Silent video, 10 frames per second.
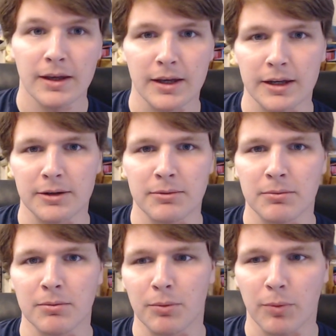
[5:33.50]

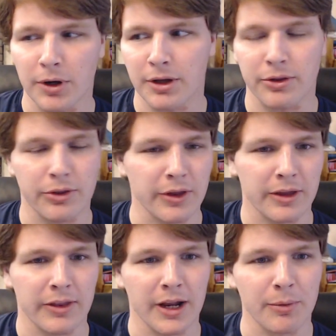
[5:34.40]
And one other
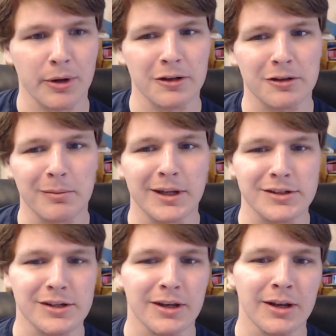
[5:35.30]
thing that I wanted to
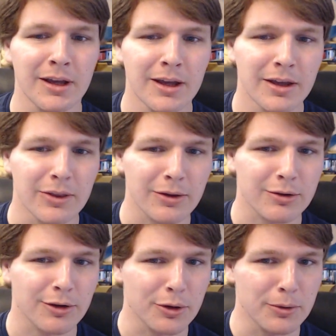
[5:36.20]
mention,
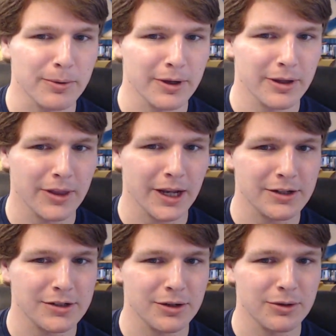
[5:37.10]
this Hoopa that I
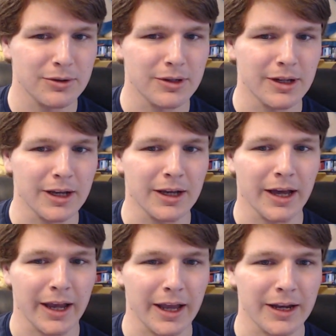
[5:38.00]
showed, uh,
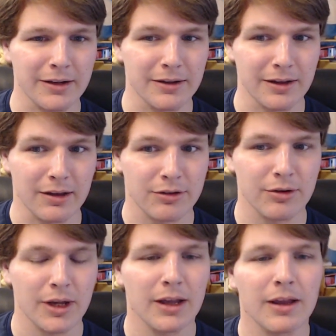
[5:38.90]
I got it
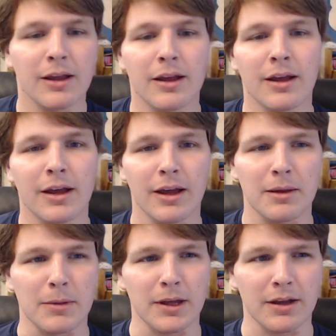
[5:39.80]
yesterday
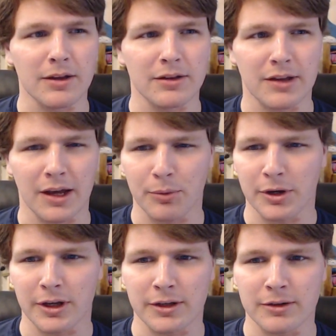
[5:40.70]
because I
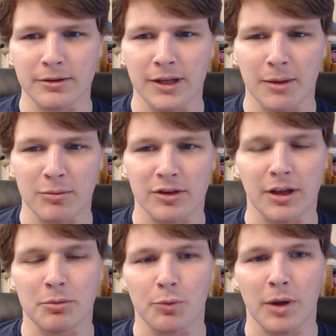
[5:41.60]
went on
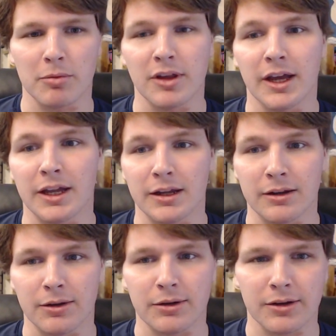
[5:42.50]
GameStop's website
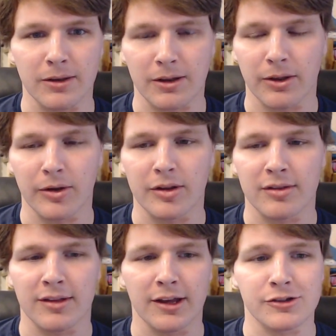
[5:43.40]
and looked in the clearance
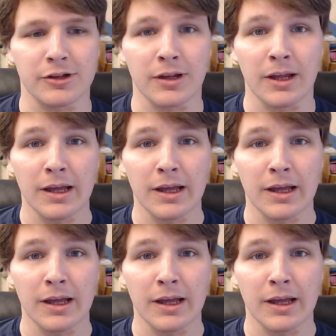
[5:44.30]
section,